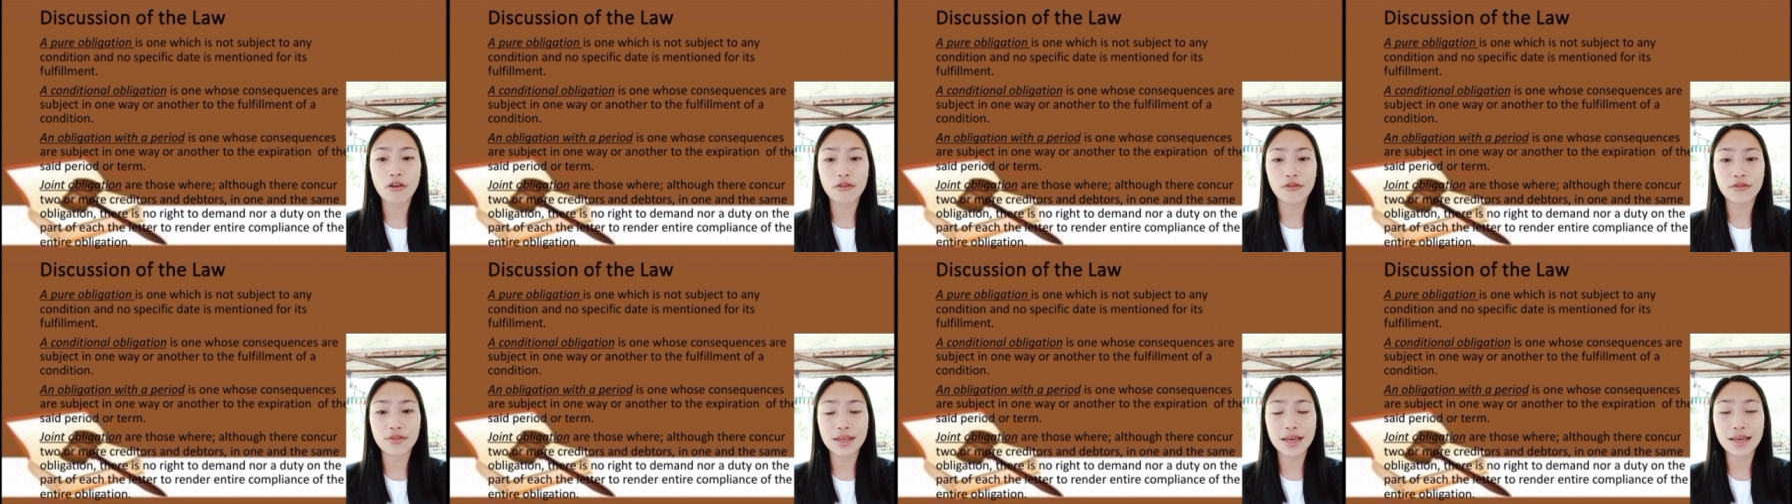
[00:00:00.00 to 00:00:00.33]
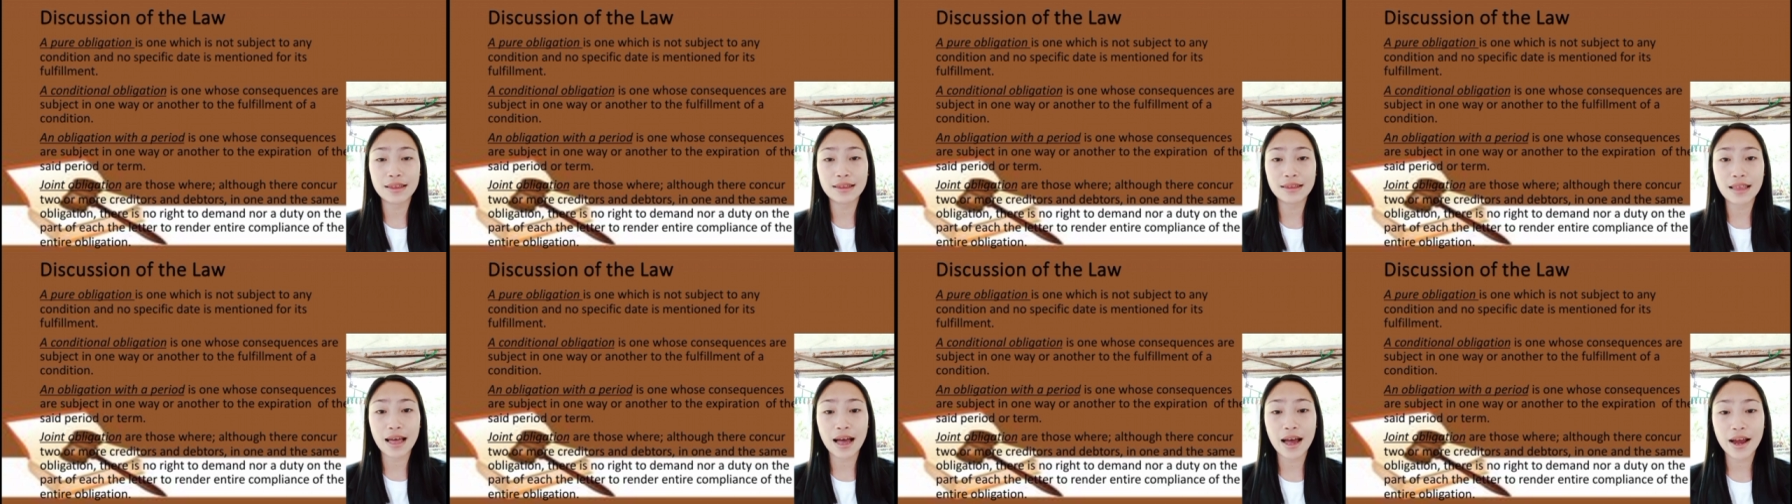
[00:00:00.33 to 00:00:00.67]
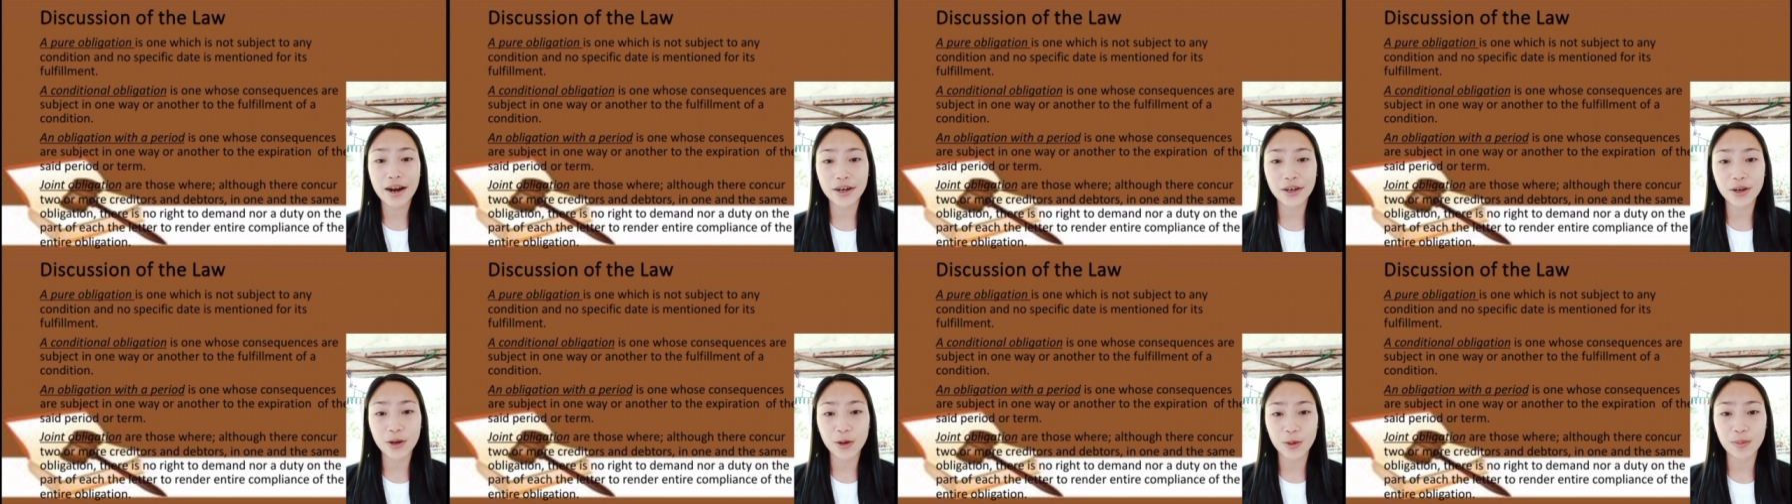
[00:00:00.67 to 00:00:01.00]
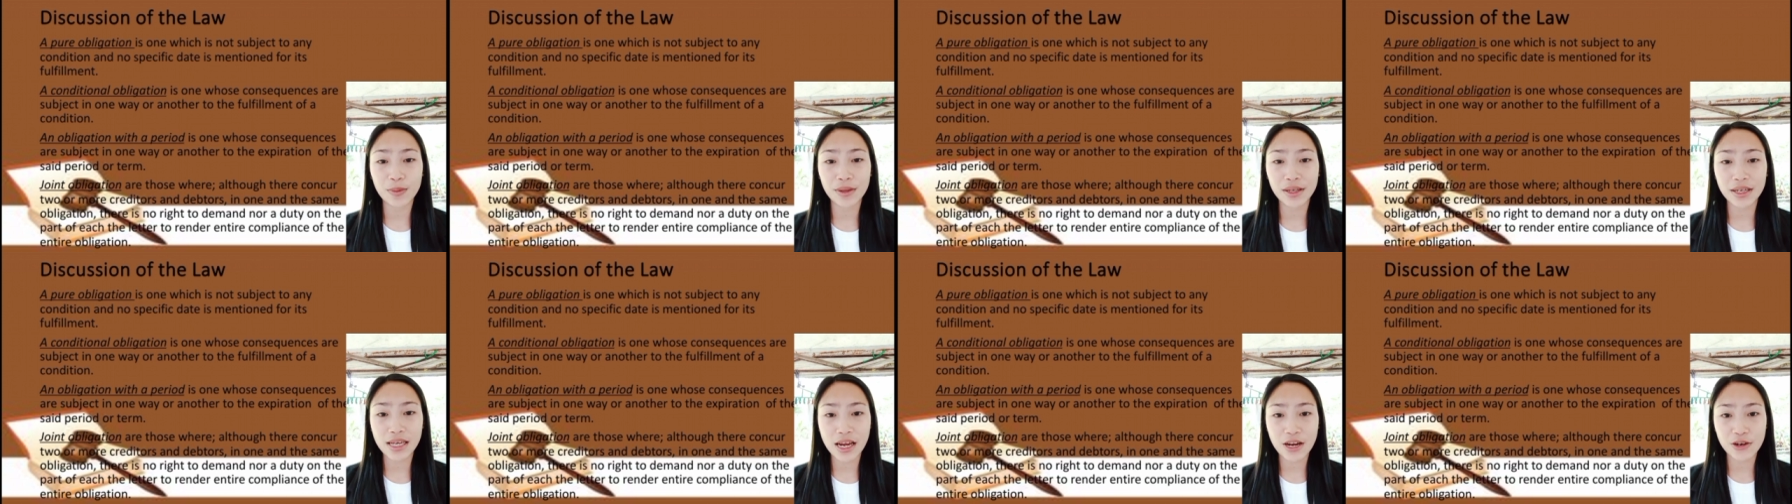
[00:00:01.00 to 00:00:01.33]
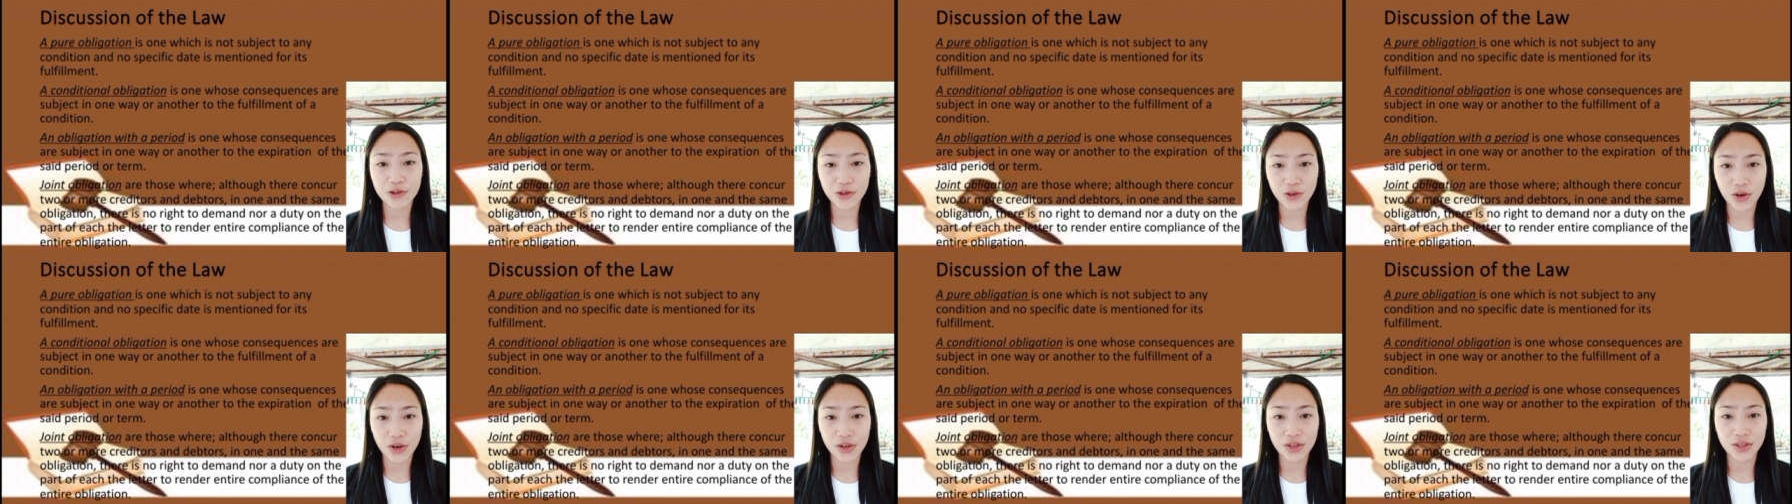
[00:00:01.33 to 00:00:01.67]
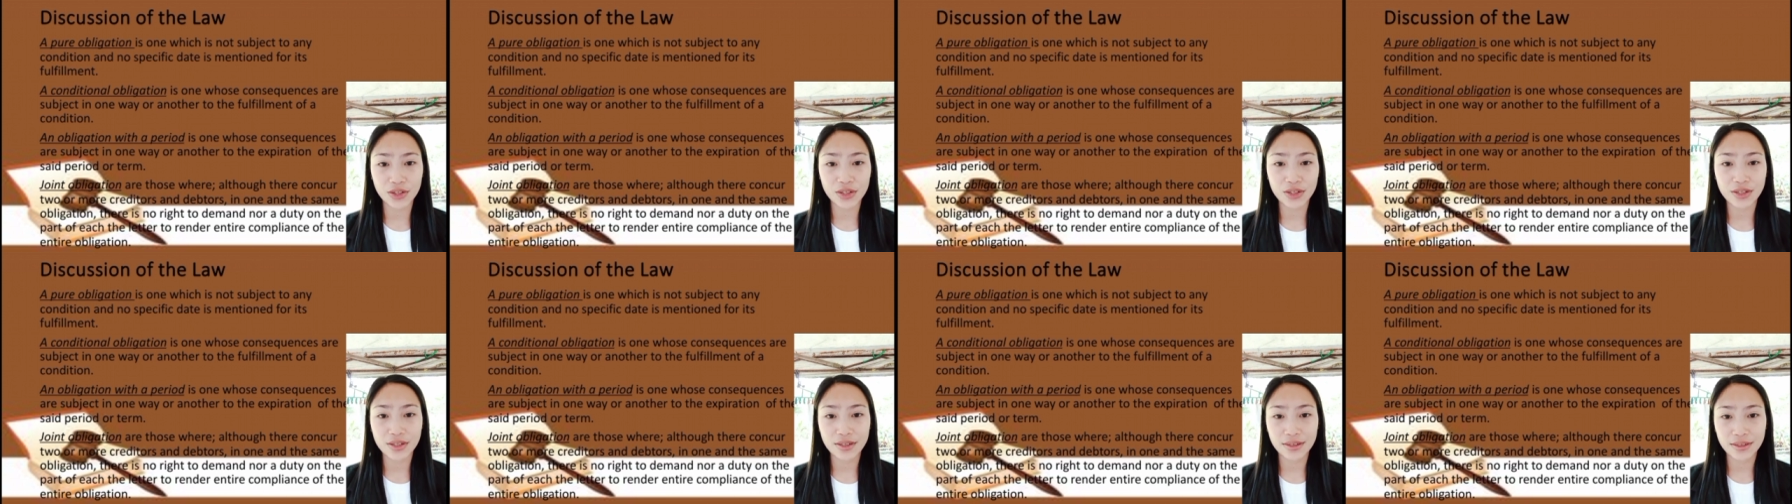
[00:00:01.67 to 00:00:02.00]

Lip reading: the entire obligation.